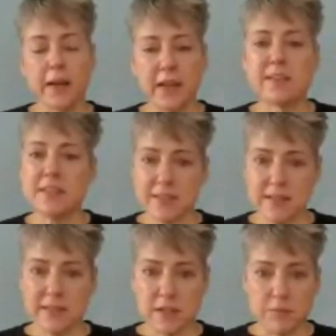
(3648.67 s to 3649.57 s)
against the
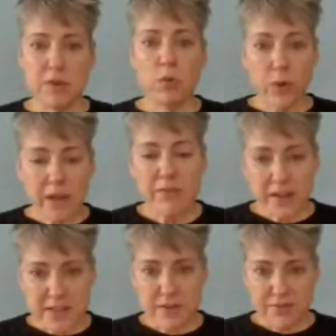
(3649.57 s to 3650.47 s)
system that we
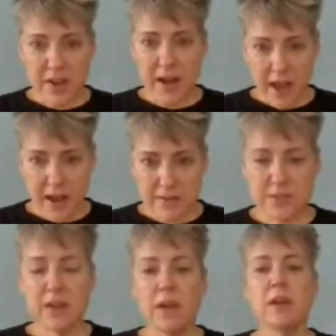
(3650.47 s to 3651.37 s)
have identified
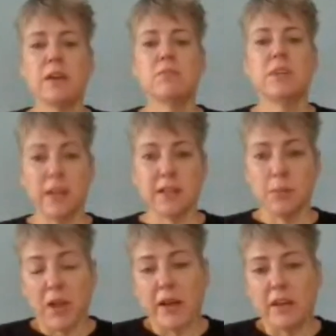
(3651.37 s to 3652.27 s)
as
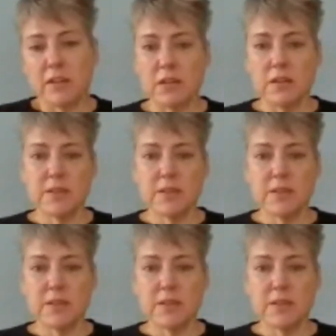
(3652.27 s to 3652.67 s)
killing the planet?